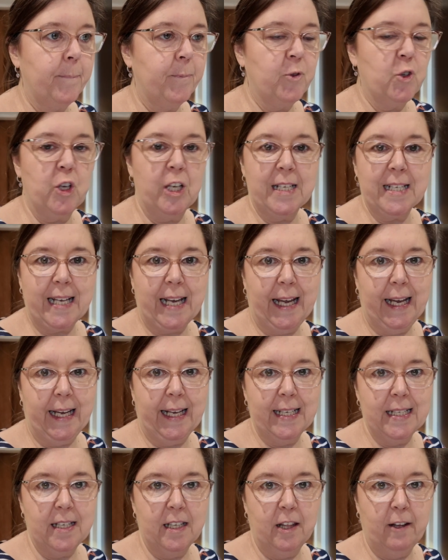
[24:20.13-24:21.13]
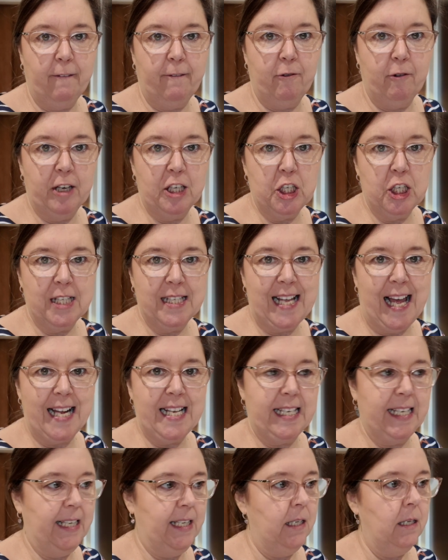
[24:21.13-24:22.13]
cheesecake is in the fridge
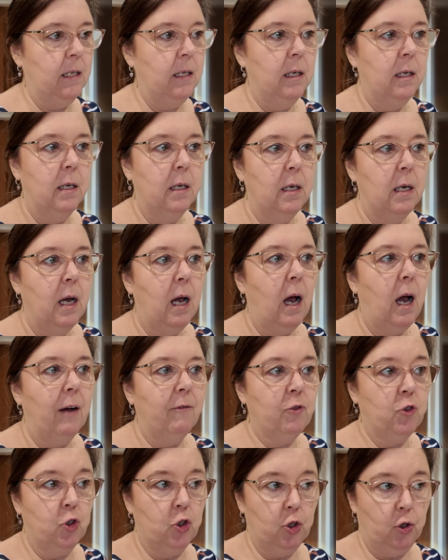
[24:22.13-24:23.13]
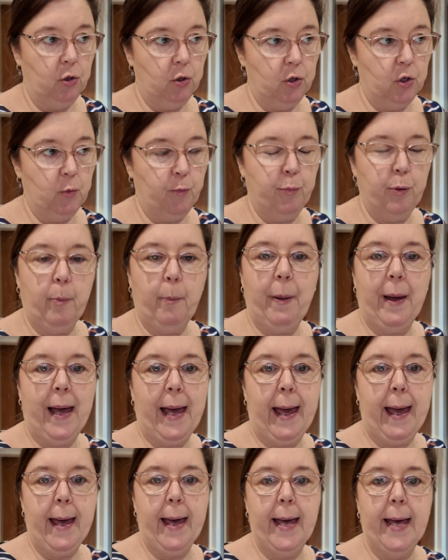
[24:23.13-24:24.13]
setting. I've just
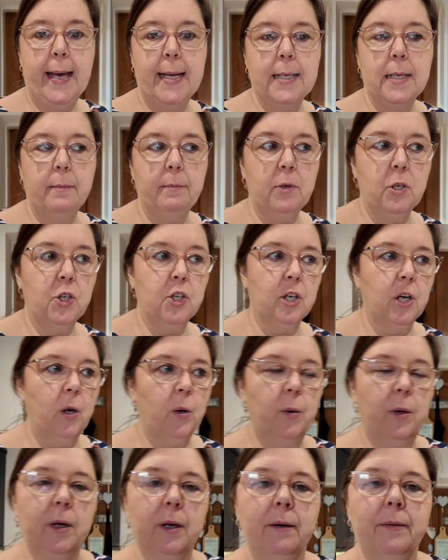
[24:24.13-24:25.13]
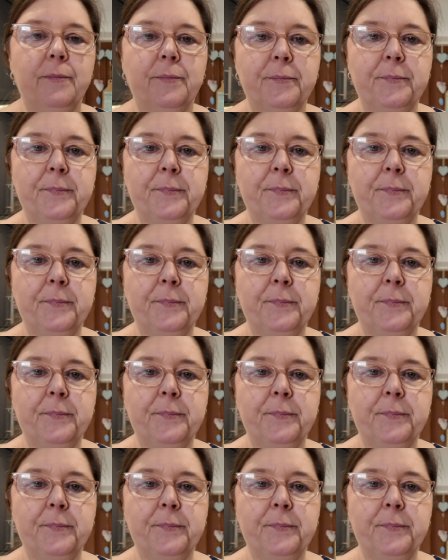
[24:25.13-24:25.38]
prepared, let me show you.